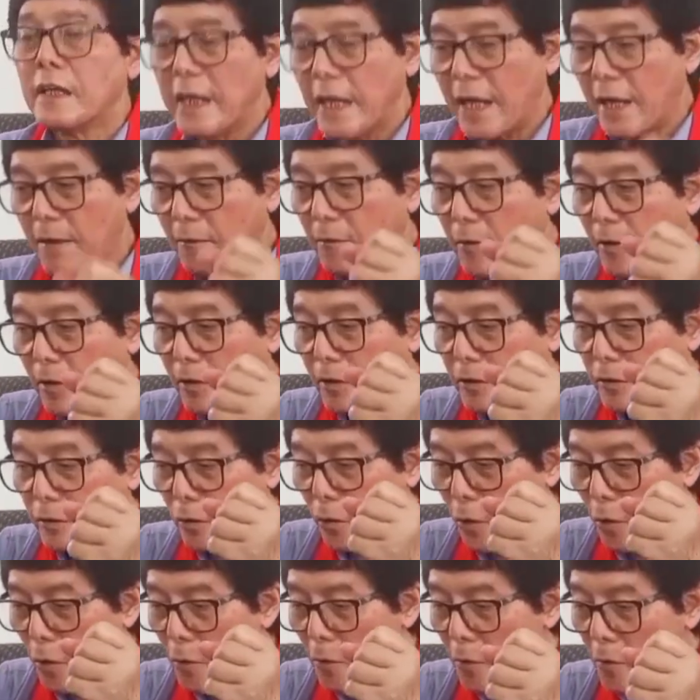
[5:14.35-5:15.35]
They have got
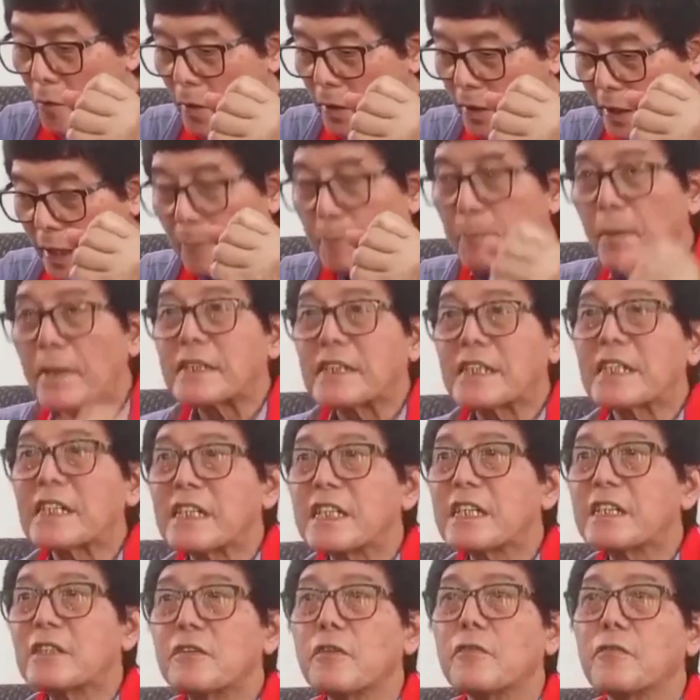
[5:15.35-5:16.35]
no
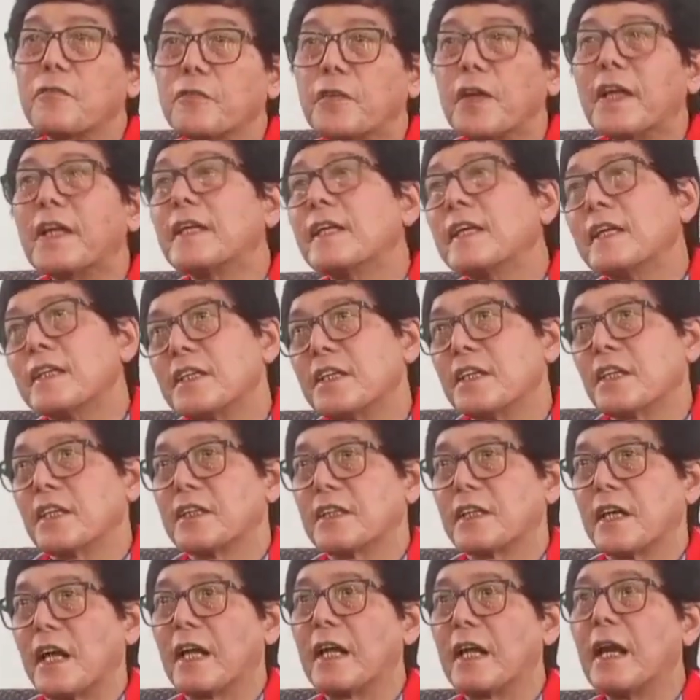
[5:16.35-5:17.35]
capacity to feed the
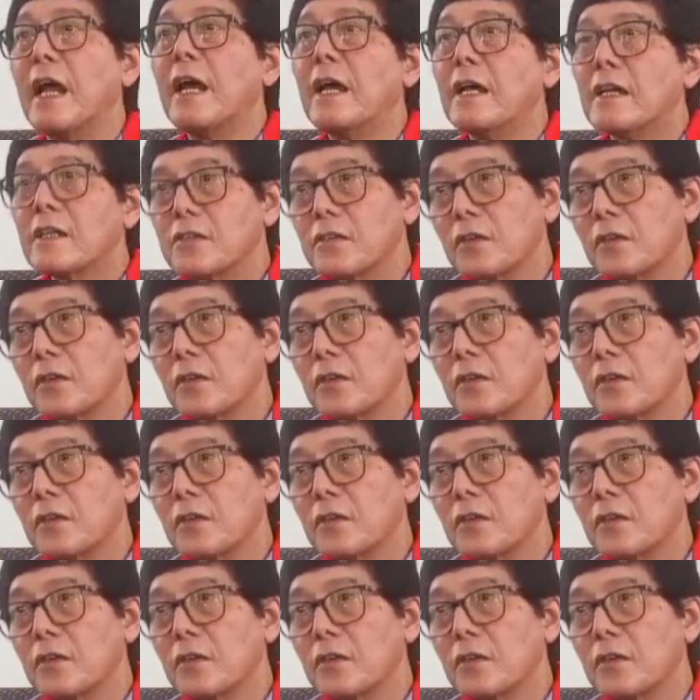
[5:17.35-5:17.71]
children.